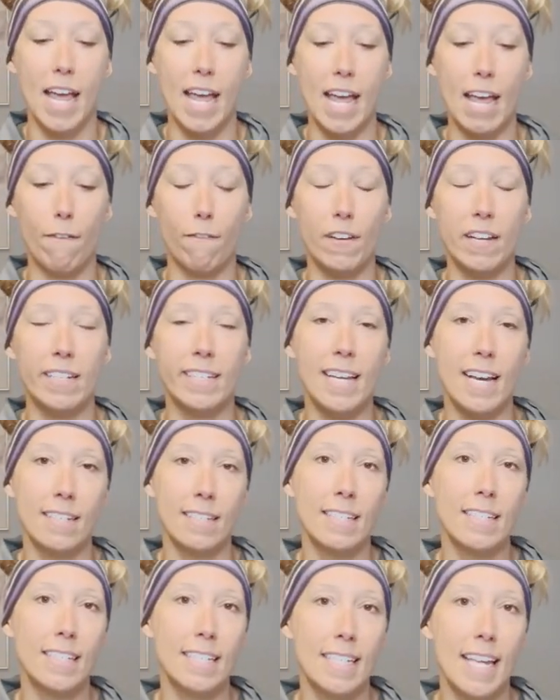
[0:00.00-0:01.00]
if it
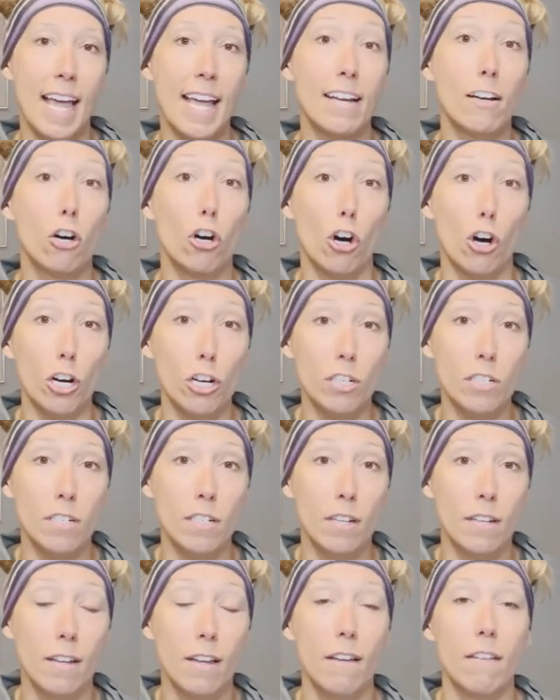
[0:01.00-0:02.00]
doesn't say cooked,
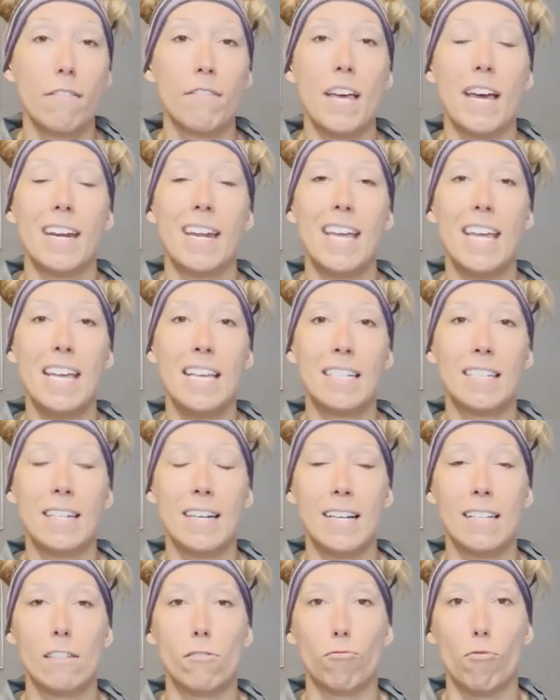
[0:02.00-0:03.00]
then it is in
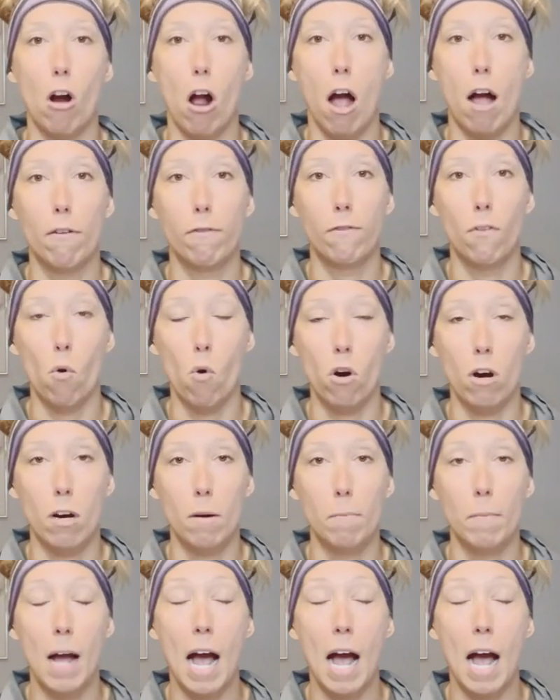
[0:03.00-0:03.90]
its raw form.